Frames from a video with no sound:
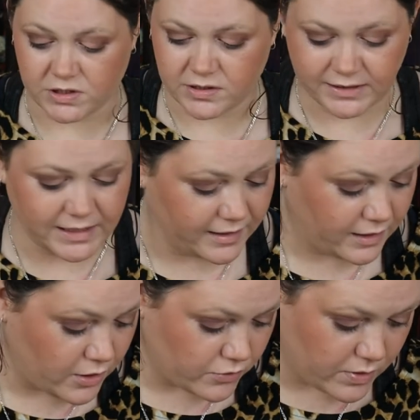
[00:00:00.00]
Just like
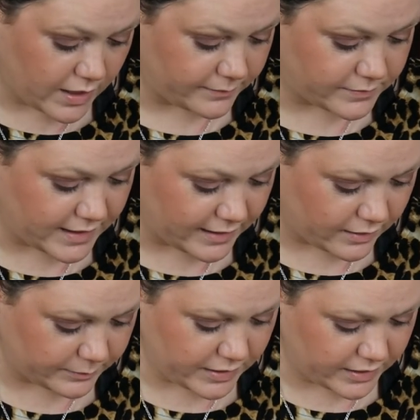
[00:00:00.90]
that. Right,
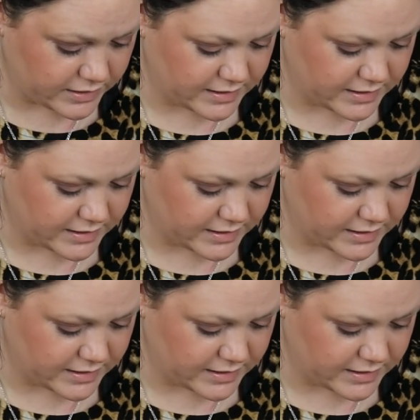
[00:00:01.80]
now I'm going